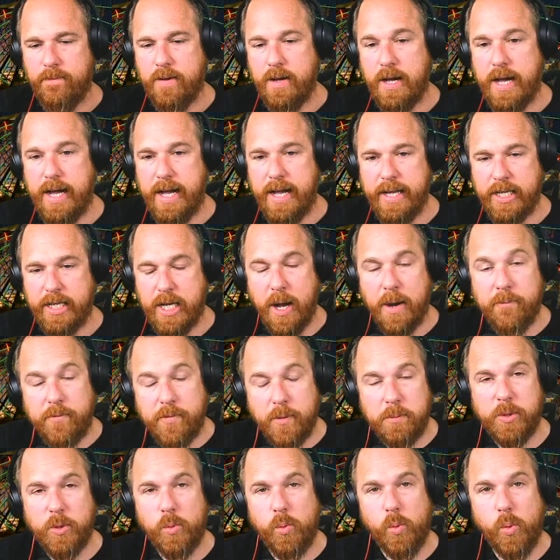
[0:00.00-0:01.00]
I come
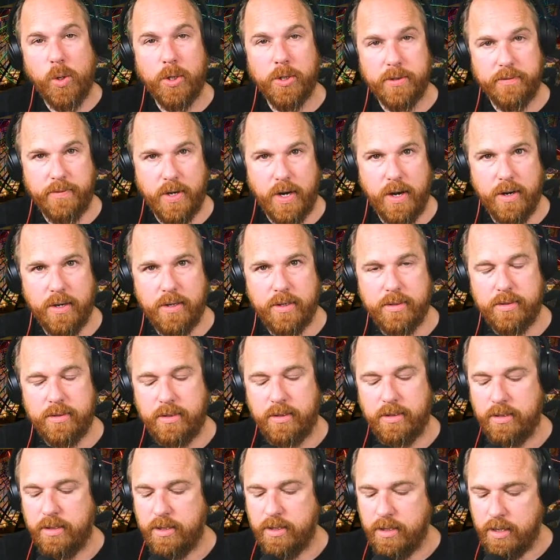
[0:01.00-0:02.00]
from the world of art.
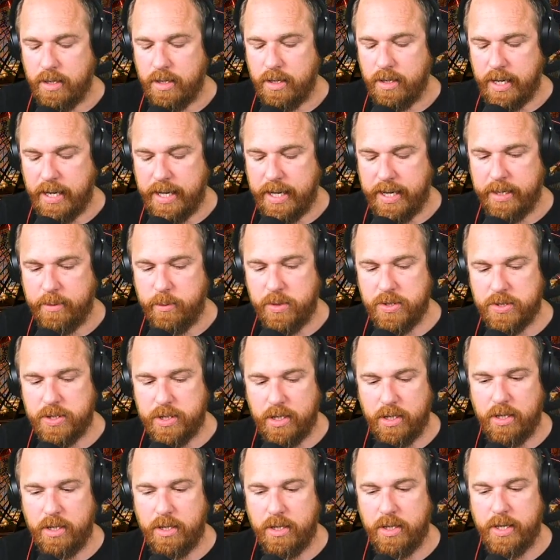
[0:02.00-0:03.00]
I was
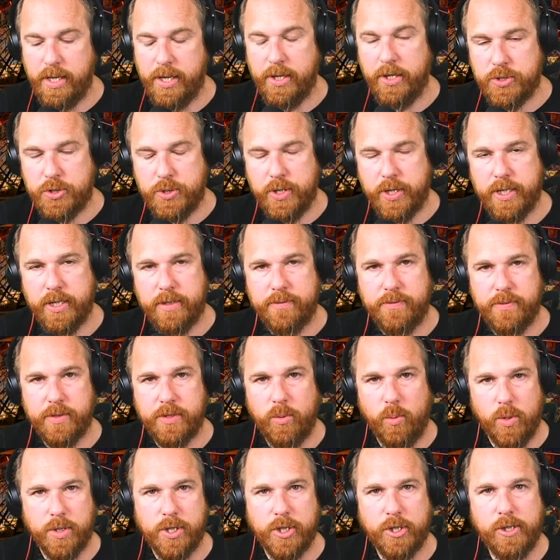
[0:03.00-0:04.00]
an illustrator for the
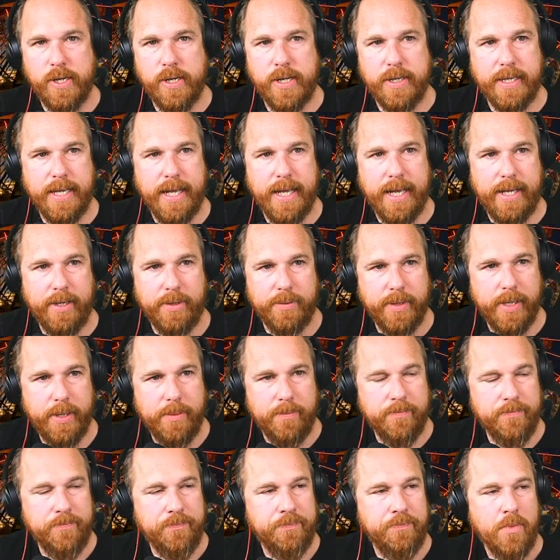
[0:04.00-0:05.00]
Wonderground Gallery.
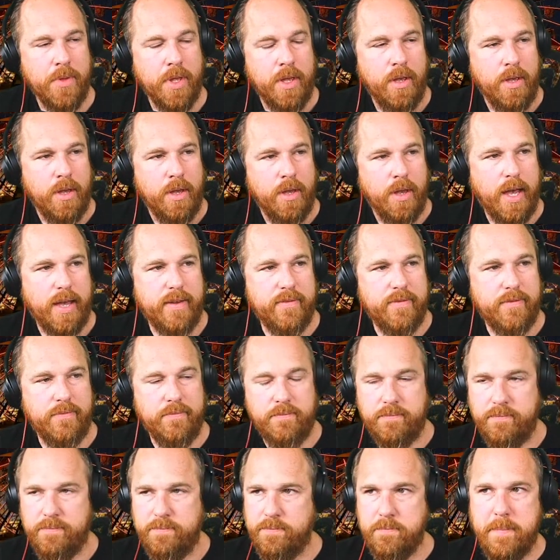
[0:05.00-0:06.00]
I've
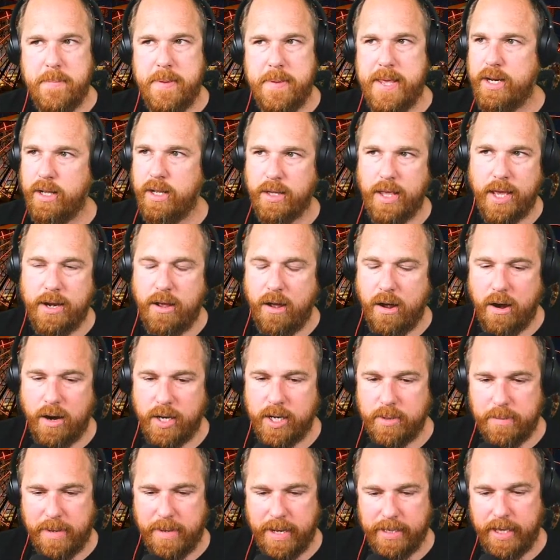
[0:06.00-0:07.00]
made a lot of
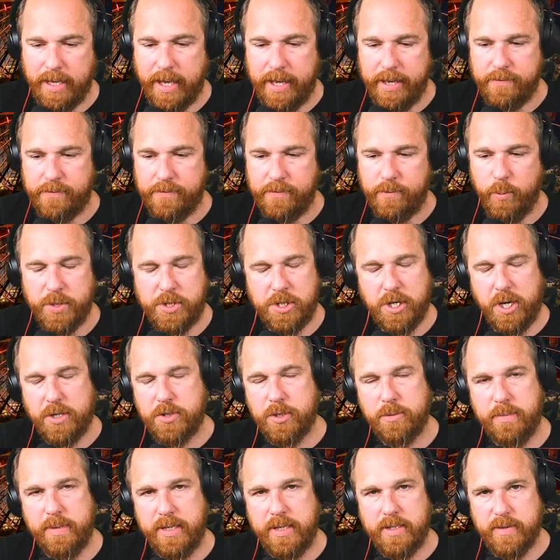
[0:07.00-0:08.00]
art in my life, which
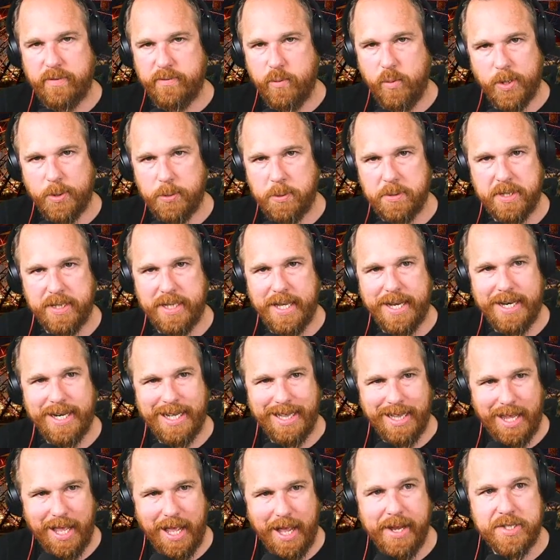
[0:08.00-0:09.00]
also means I've worked with a lot of
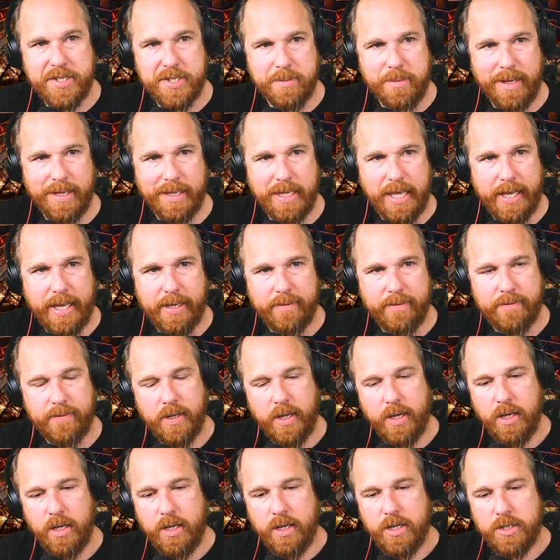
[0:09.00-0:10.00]
clients in my life.
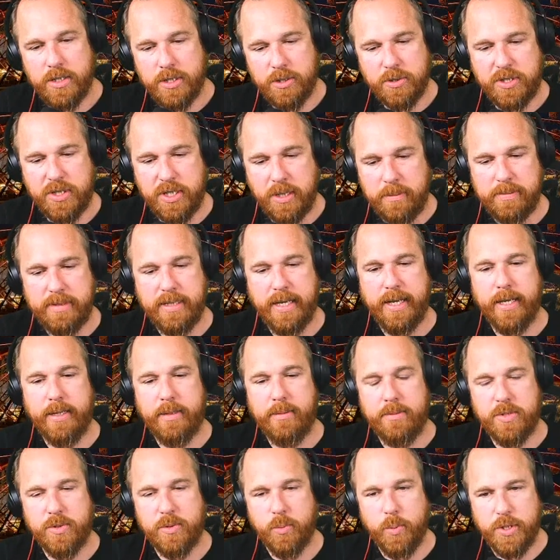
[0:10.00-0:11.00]
So
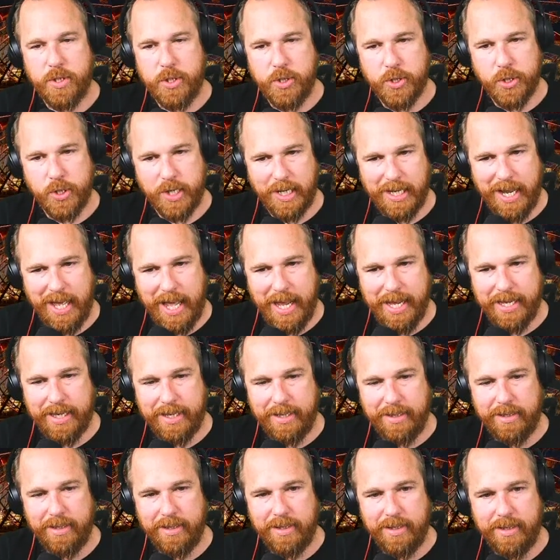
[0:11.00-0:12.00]
sometimes when your
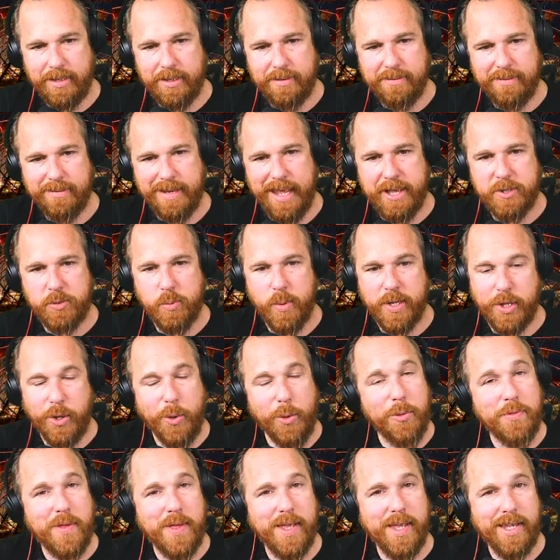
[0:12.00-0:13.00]
client has what
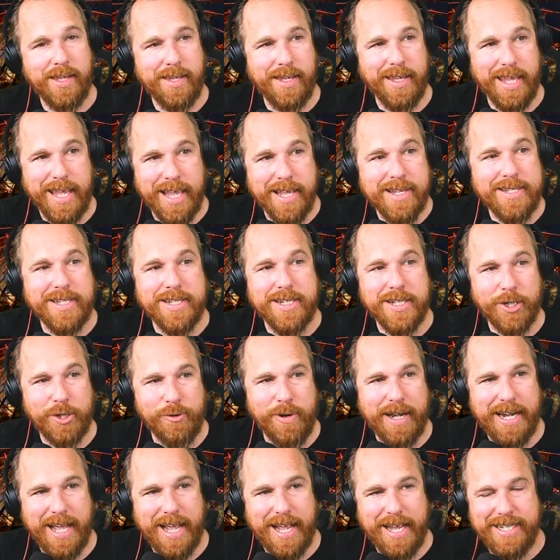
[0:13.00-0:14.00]
you think isn't a
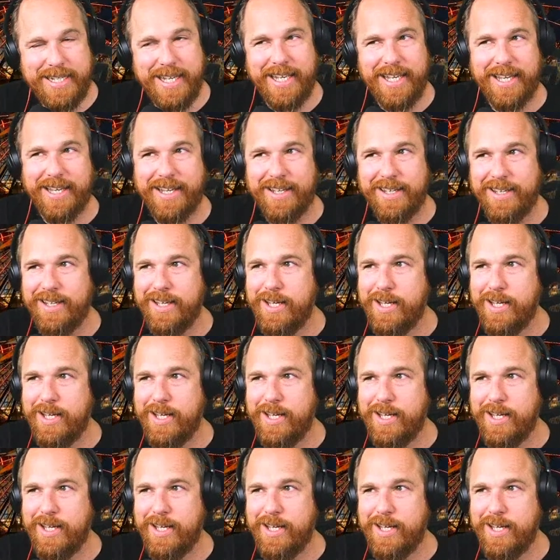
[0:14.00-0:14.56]
great idea,